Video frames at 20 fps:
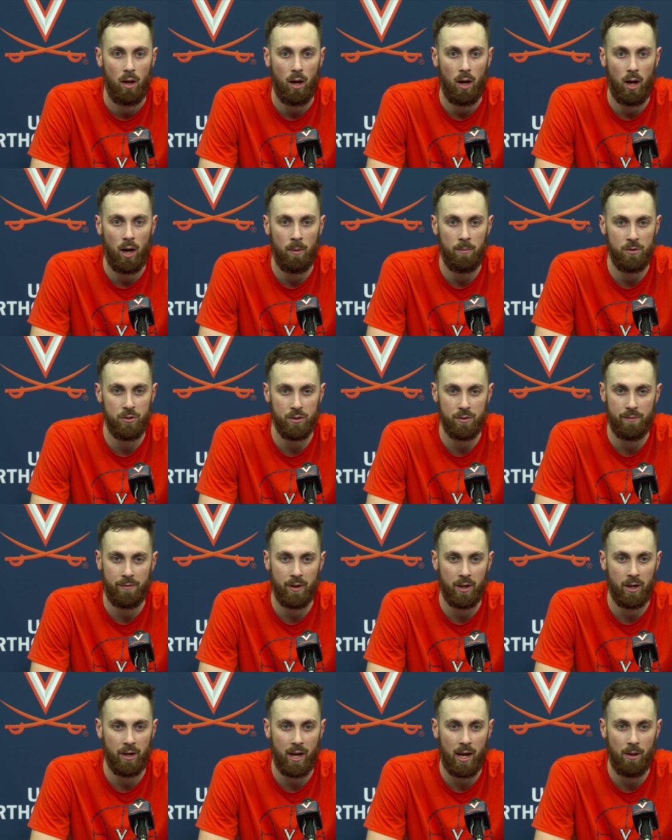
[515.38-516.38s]
um, and just
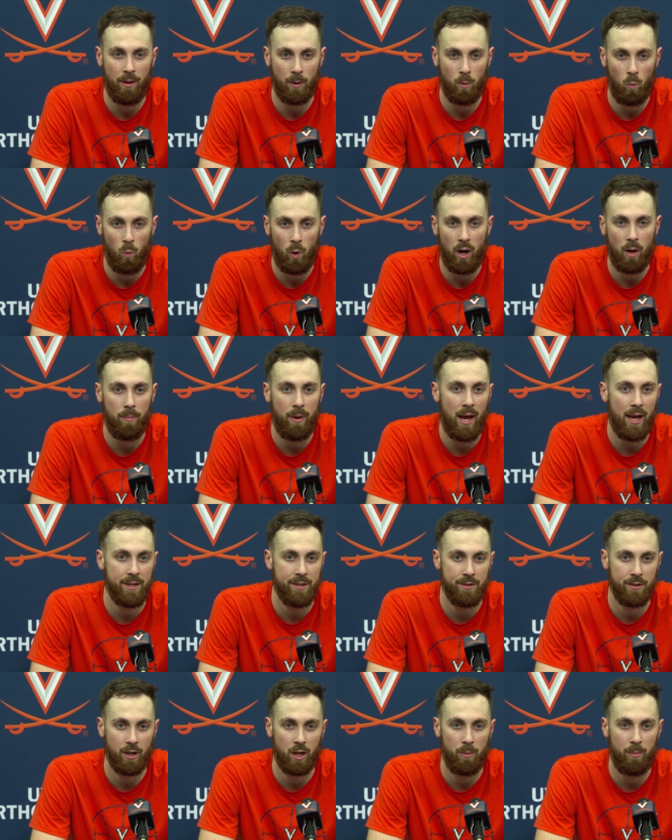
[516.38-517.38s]
figuring out like where
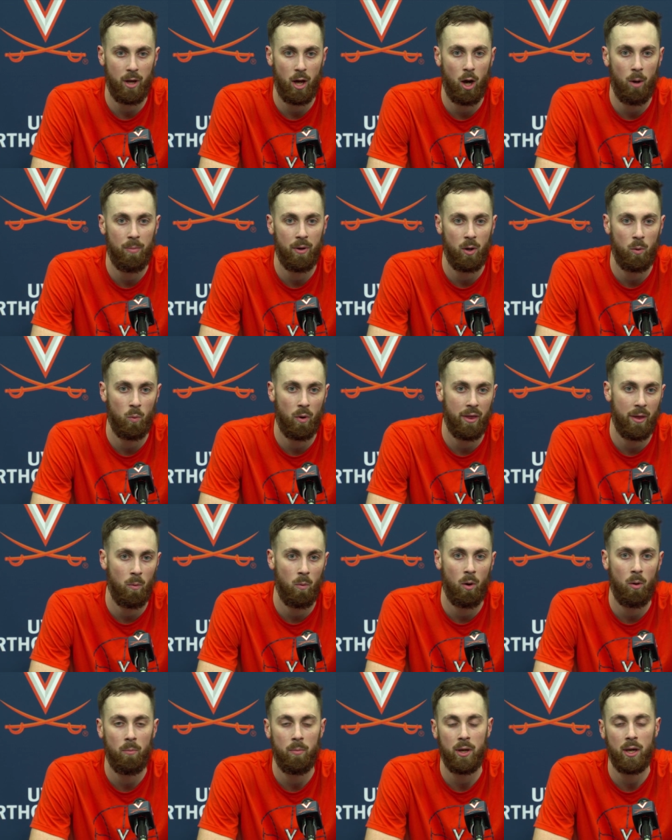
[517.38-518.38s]
passes are going to be open and where they
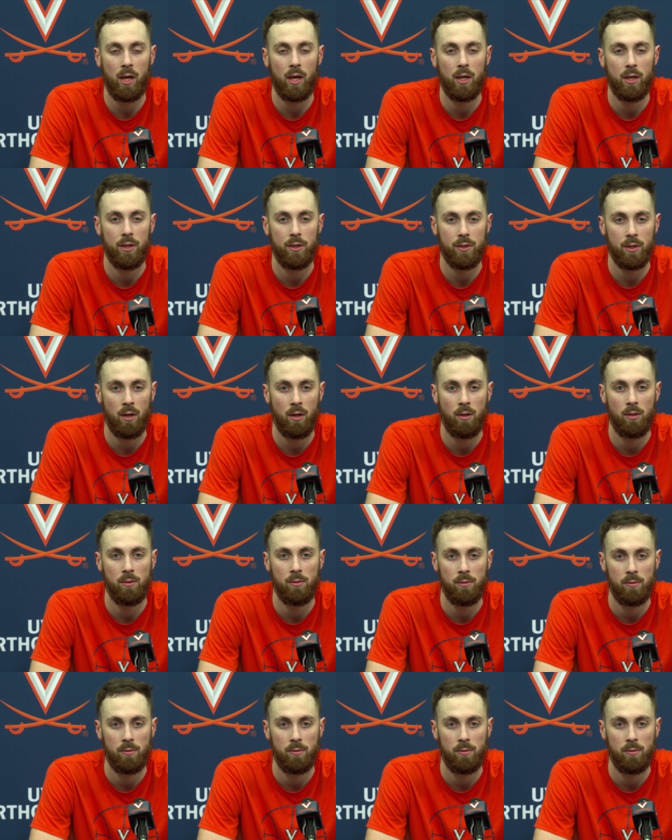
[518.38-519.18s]
won't be. So.